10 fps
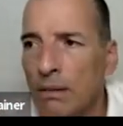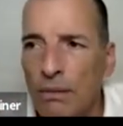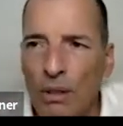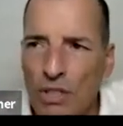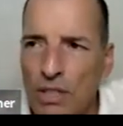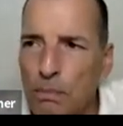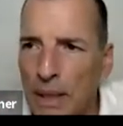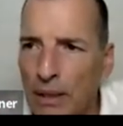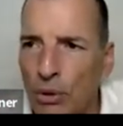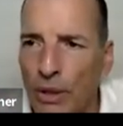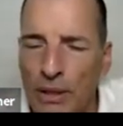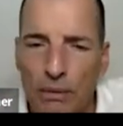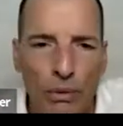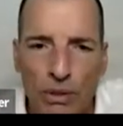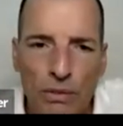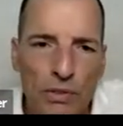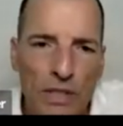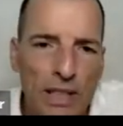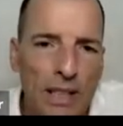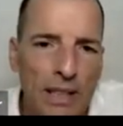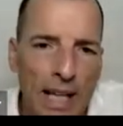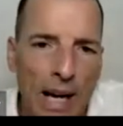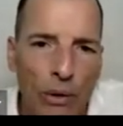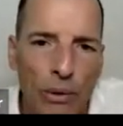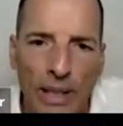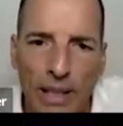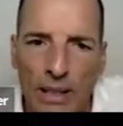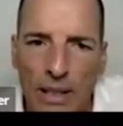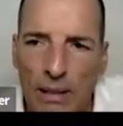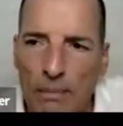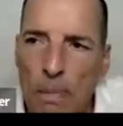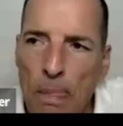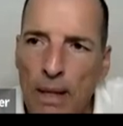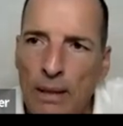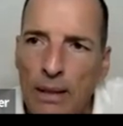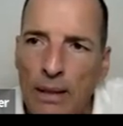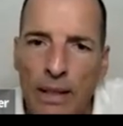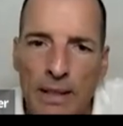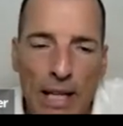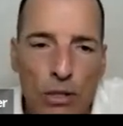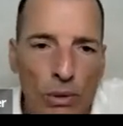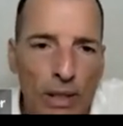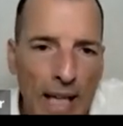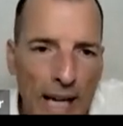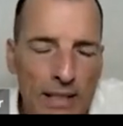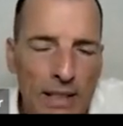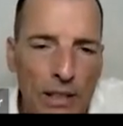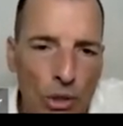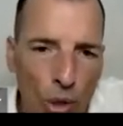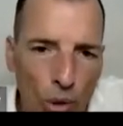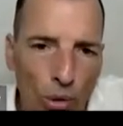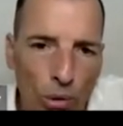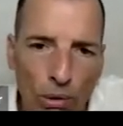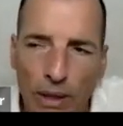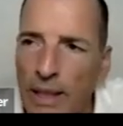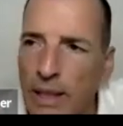not just Bitcoin. You've seen it now in natural gas, in coal,